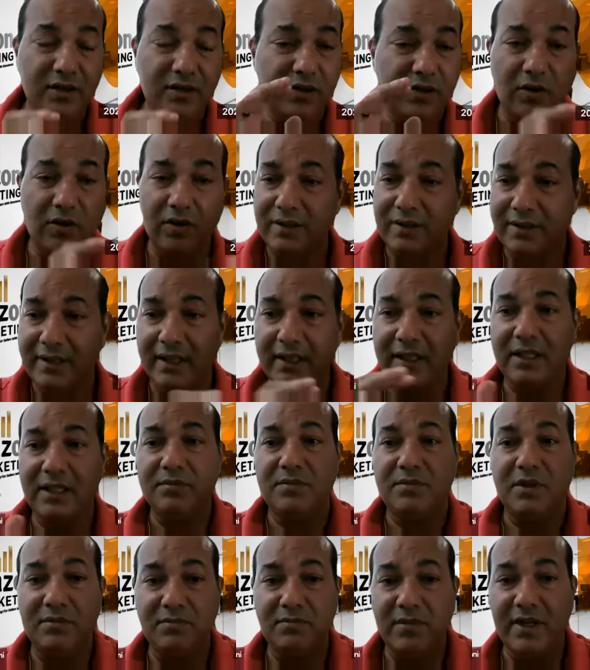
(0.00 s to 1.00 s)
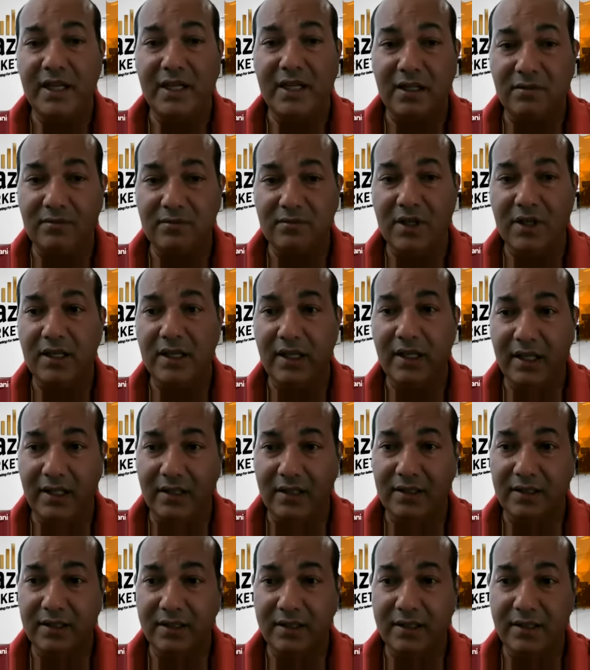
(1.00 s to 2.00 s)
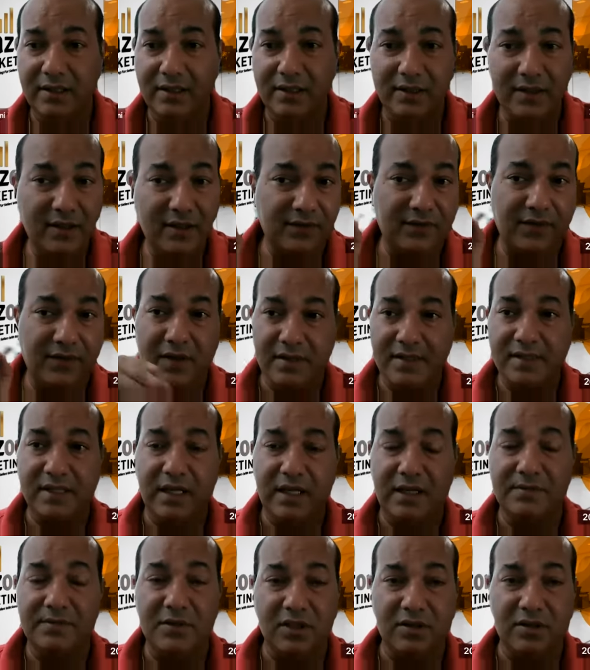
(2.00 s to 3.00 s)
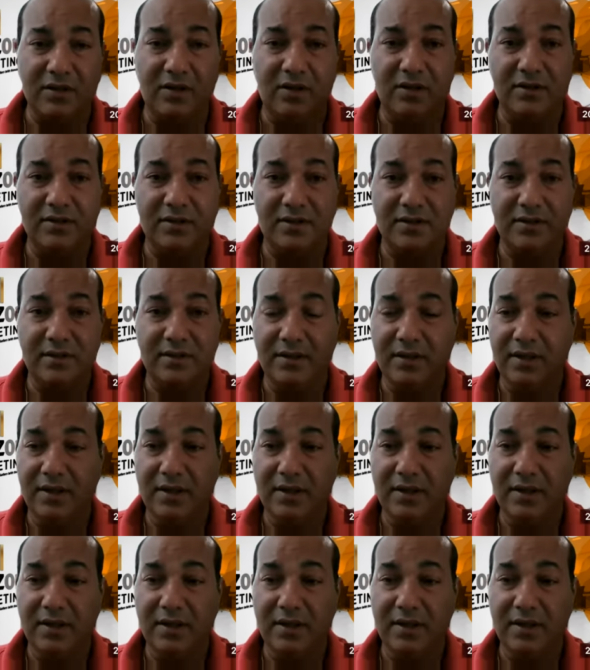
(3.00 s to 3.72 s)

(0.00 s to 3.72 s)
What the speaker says: Don't think about making money the first time you launch.